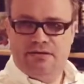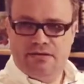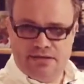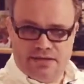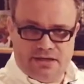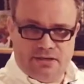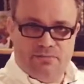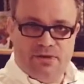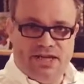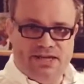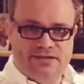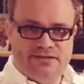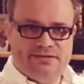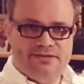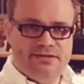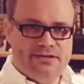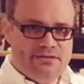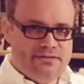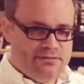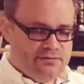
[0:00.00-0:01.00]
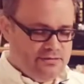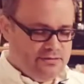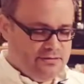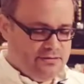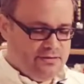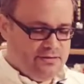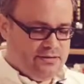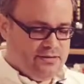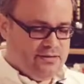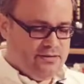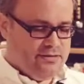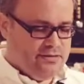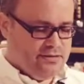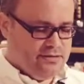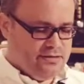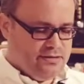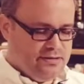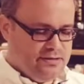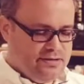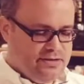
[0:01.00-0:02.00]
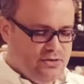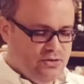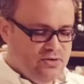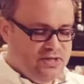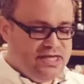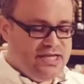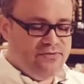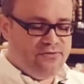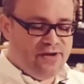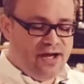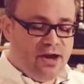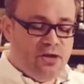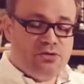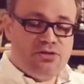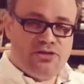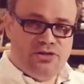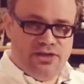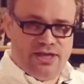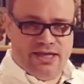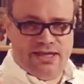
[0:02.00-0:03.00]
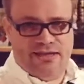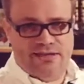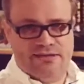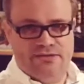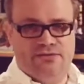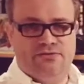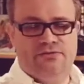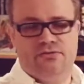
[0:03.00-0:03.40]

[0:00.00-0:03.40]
like a medicine, you leave out things,